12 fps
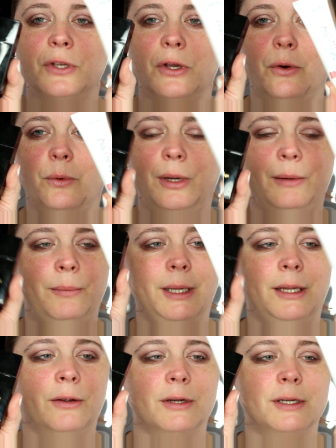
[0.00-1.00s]
so it'd
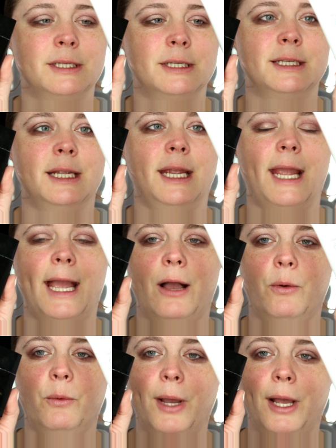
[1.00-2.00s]
be curious to see
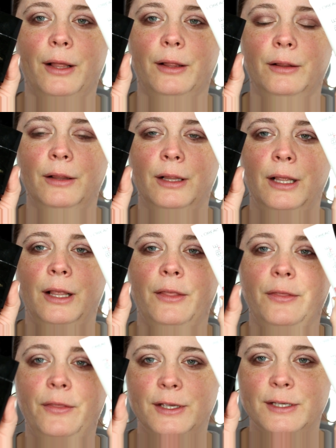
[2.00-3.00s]
how well
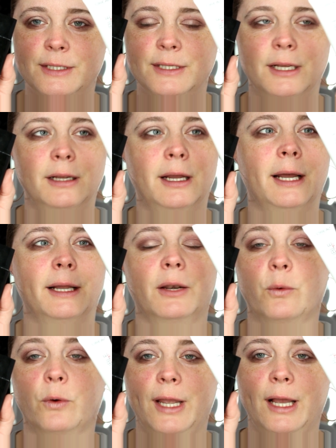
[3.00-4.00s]
this
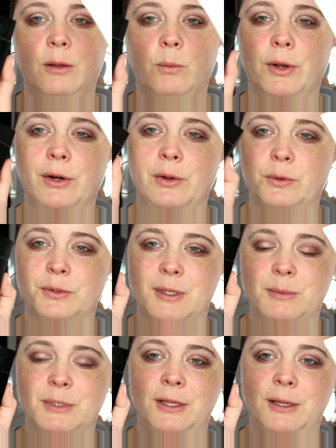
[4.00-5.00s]
L'Oreal one holds
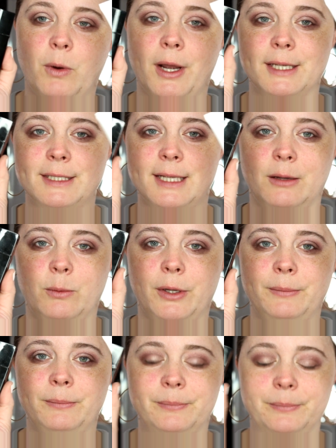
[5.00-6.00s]
up to the YSL one.